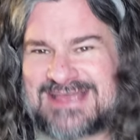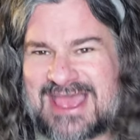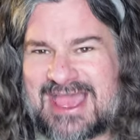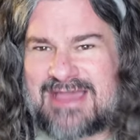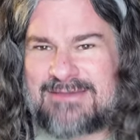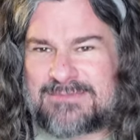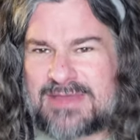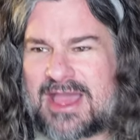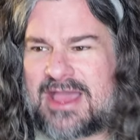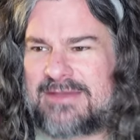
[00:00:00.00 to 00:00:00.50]

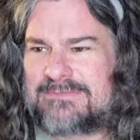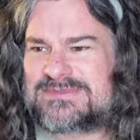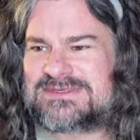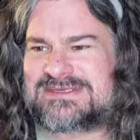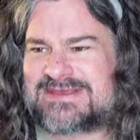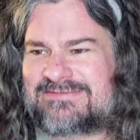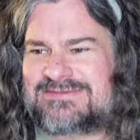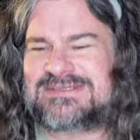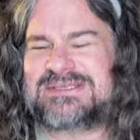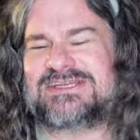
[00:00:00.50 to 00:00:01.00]

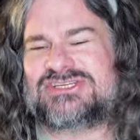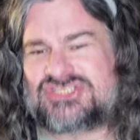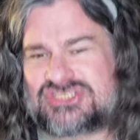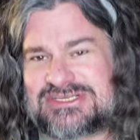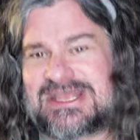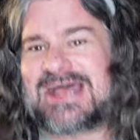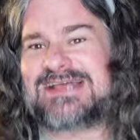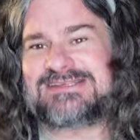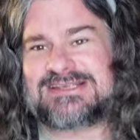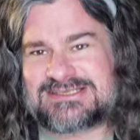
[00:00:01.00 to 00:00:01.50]
M17
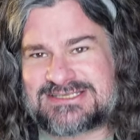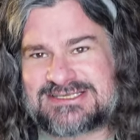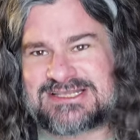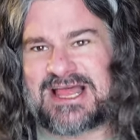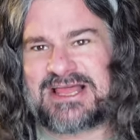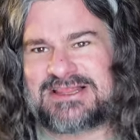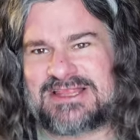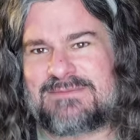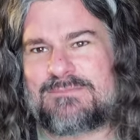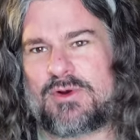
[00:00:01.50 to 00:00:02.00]
just has
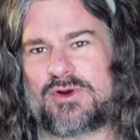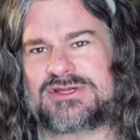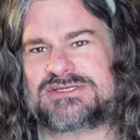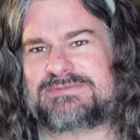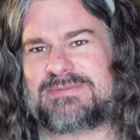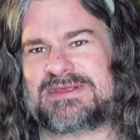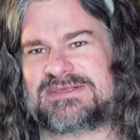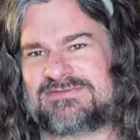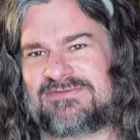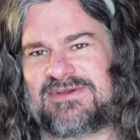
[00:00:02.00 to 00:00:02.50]
slightly more
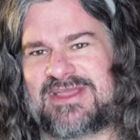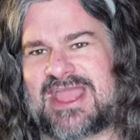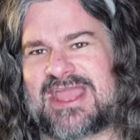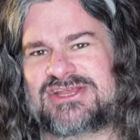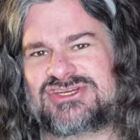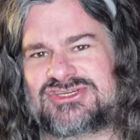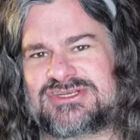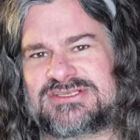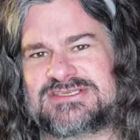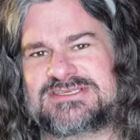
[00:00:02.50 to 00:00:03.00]

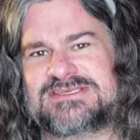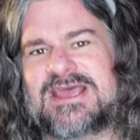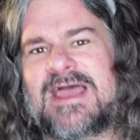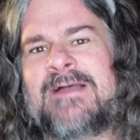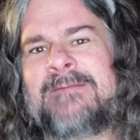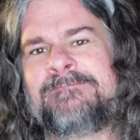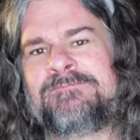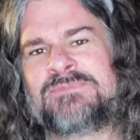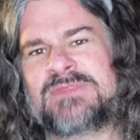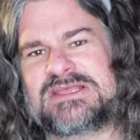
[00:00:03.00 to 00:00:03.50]
specifications,
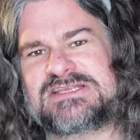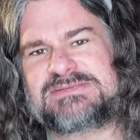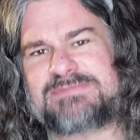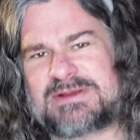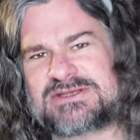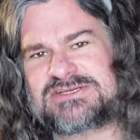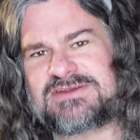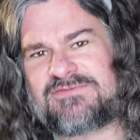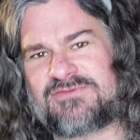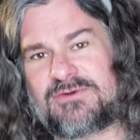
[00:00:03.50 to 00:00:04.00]

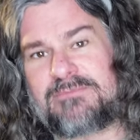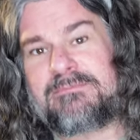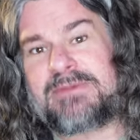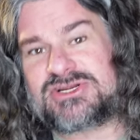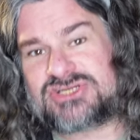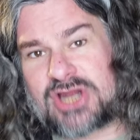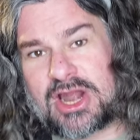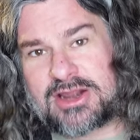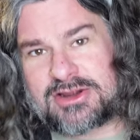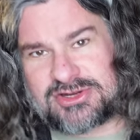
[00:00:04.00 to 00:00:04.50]
especially for
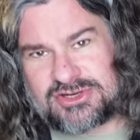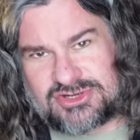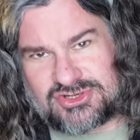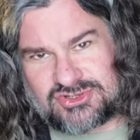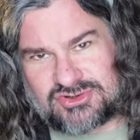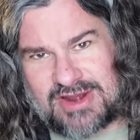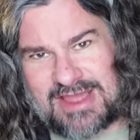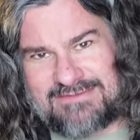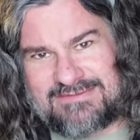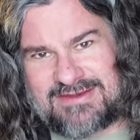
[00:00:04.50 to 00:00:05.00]
much harder
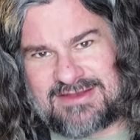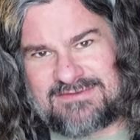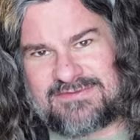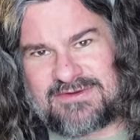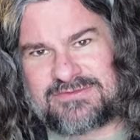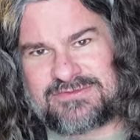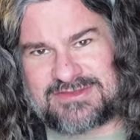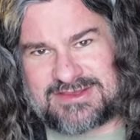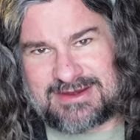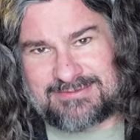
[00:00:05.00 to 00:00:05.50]
to drive
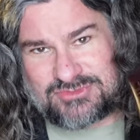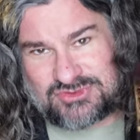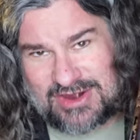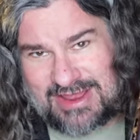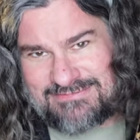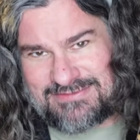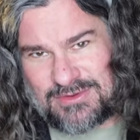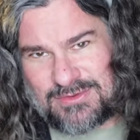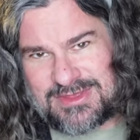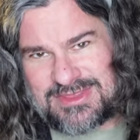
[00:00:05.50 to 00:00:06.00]
headphones that I'm
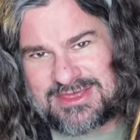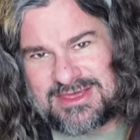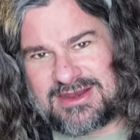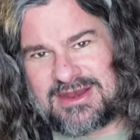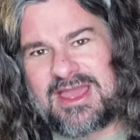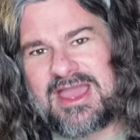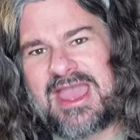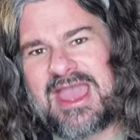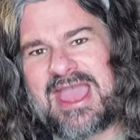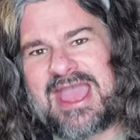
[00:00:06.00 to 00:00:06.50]
driving with
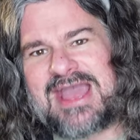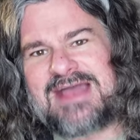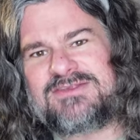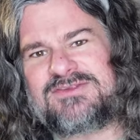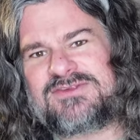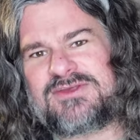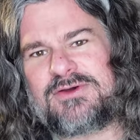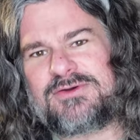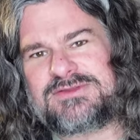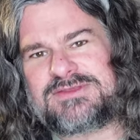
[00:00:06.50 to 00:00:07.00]
it,
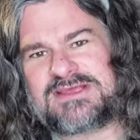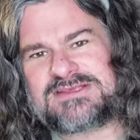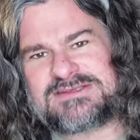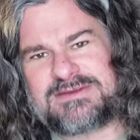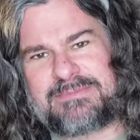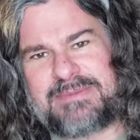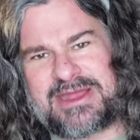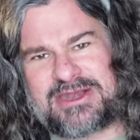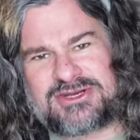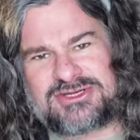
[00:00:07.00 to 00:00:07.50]
and so it does
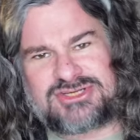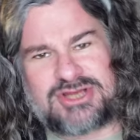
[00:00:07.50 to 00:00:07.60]
a better